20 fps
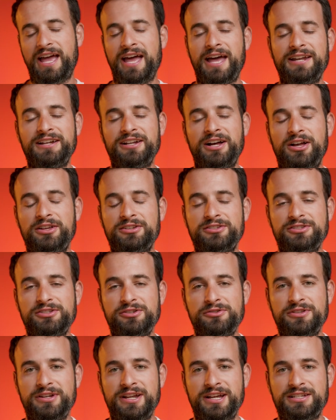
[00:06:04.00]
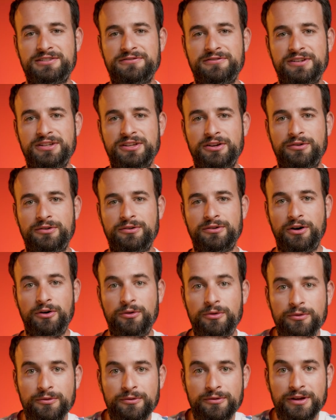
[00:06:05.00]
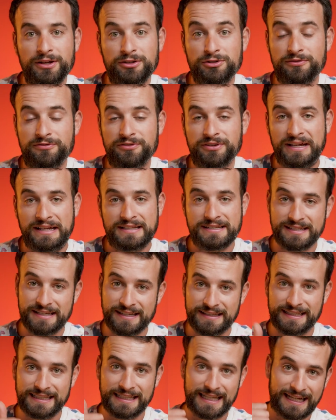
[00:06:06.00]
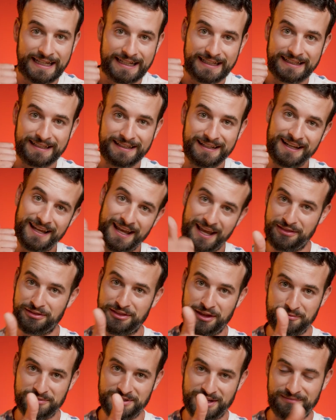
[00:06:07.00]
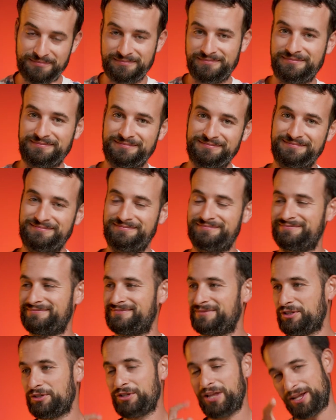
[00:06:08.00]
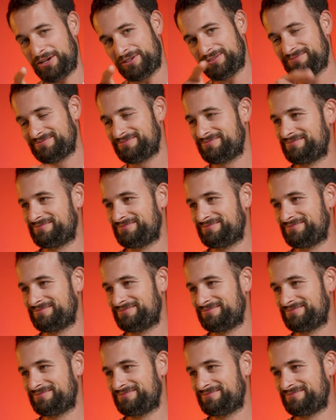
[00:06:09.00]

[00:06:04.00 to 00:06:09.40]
and I'll see you in the next video. Oh, and don't forget to hit the like and thumbs up. See you later.